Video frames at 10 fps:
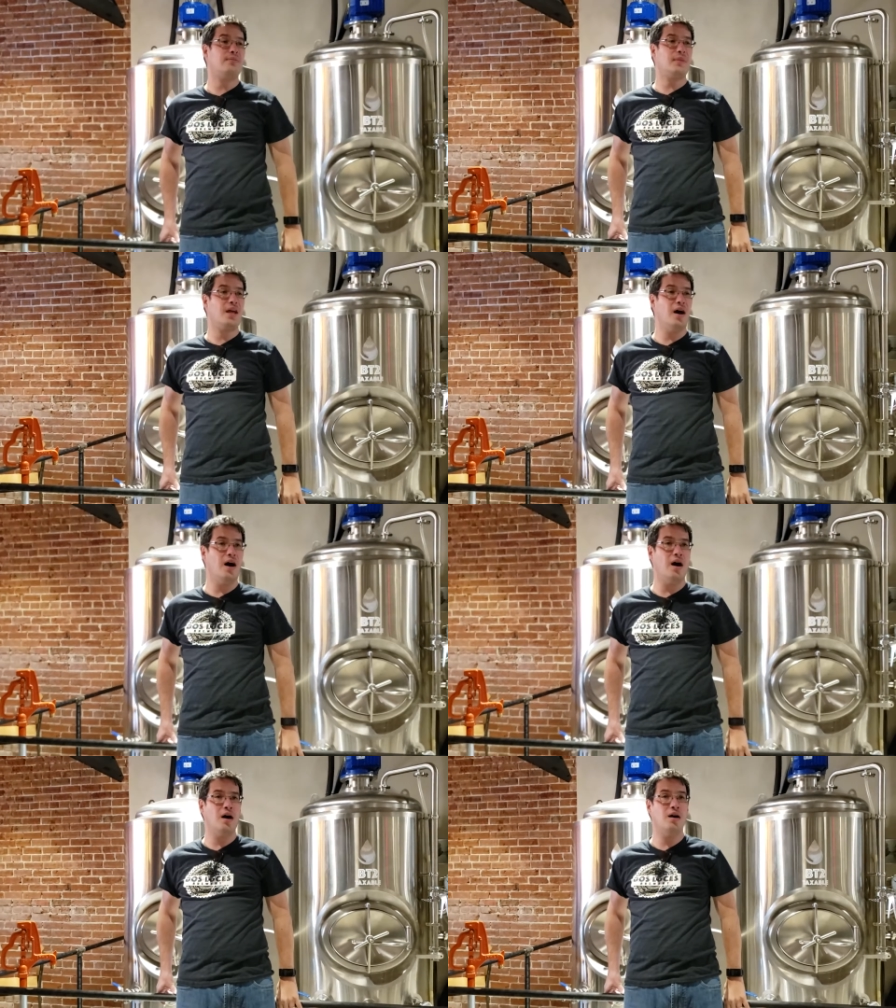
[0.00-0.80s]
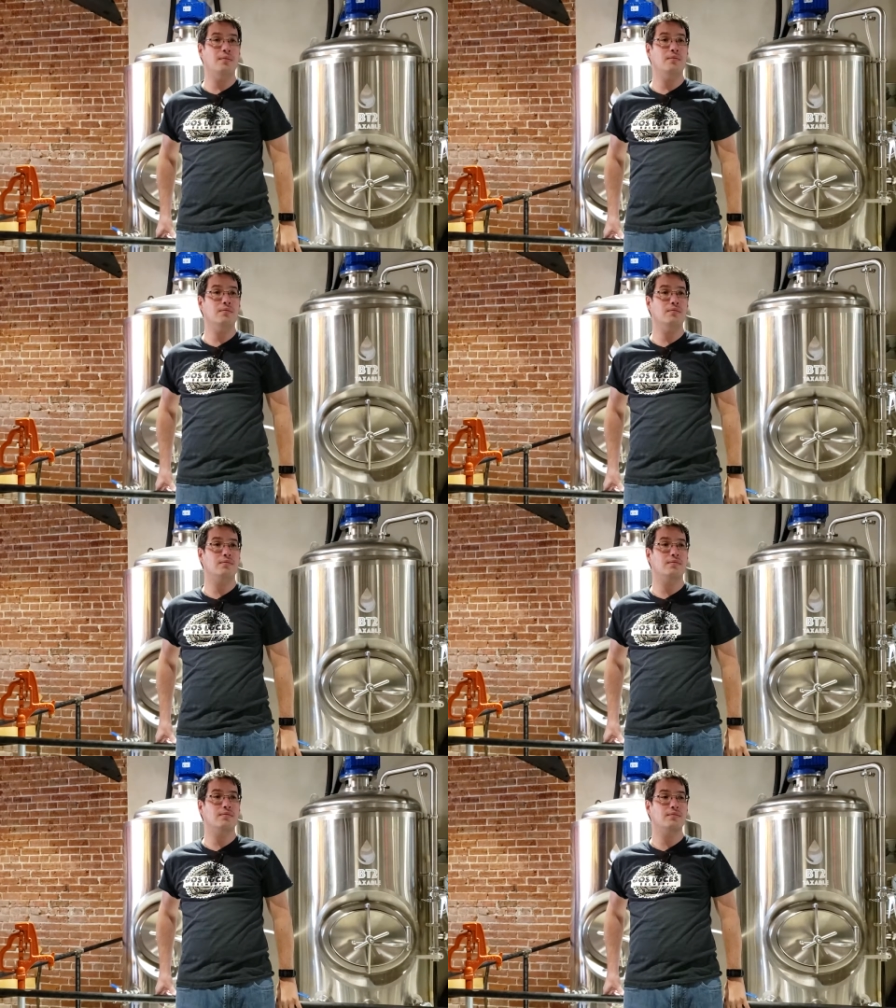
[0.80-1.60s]

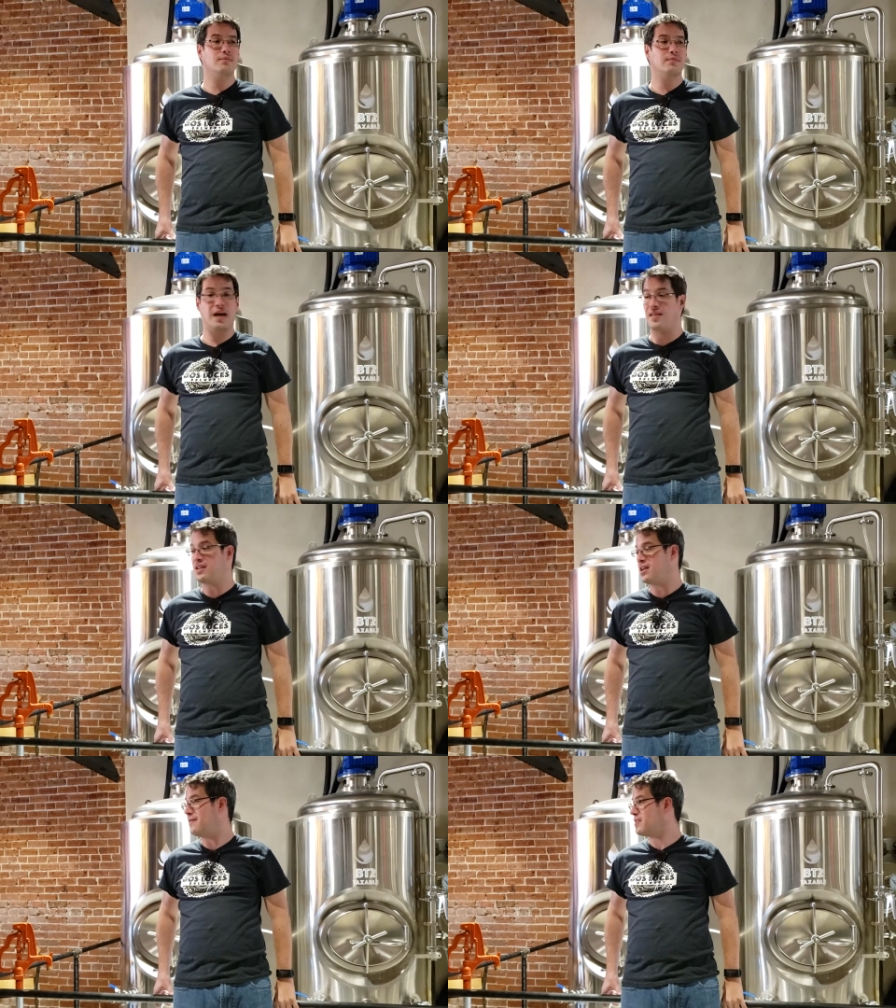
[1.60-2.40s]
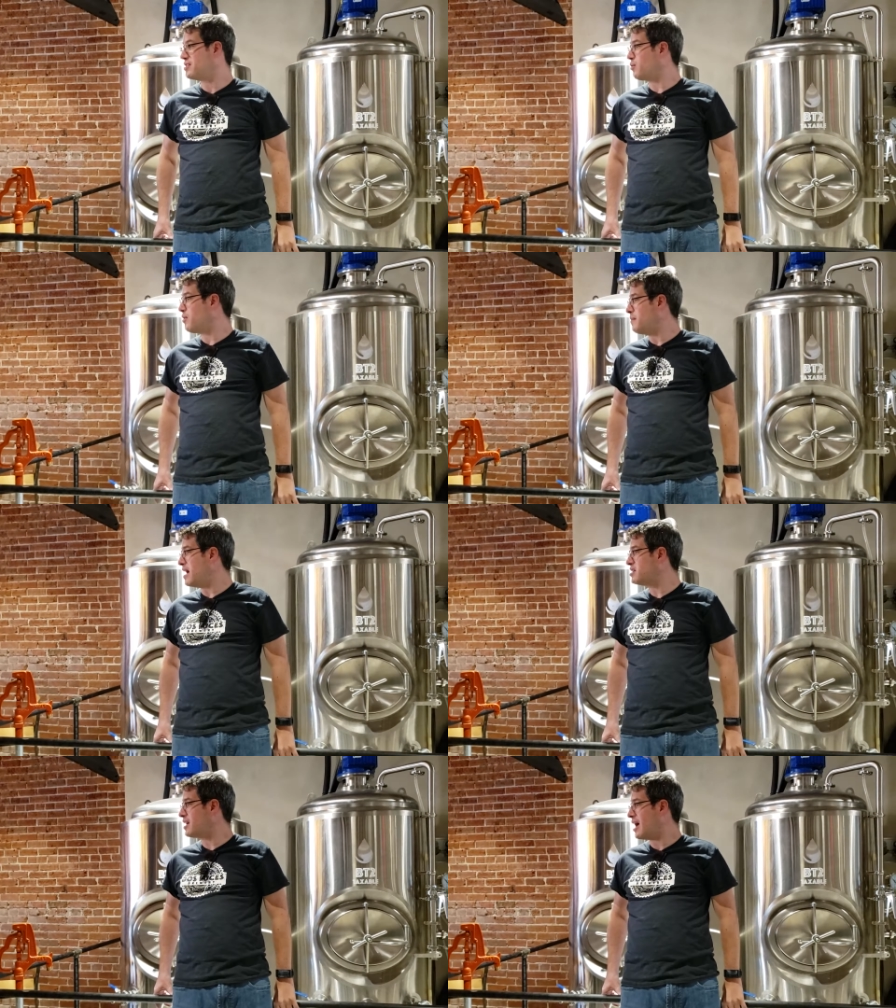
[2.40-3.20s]
And that's obviously where the
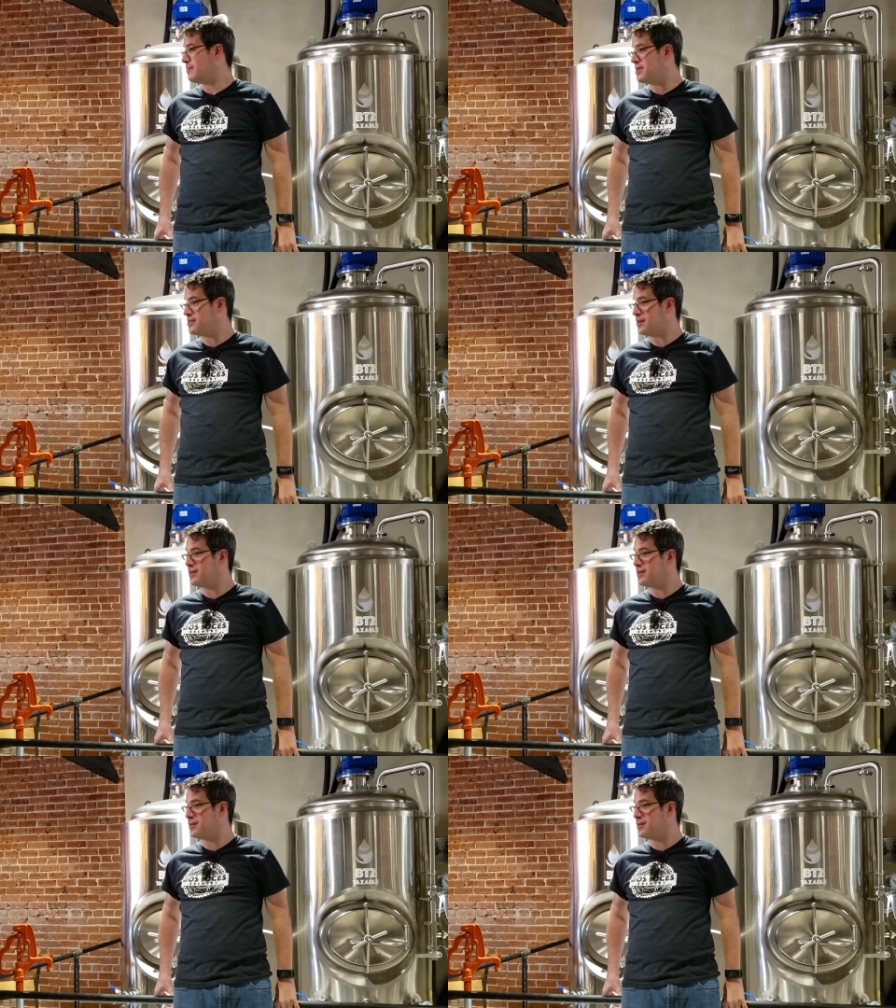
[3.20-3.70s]
magic happens.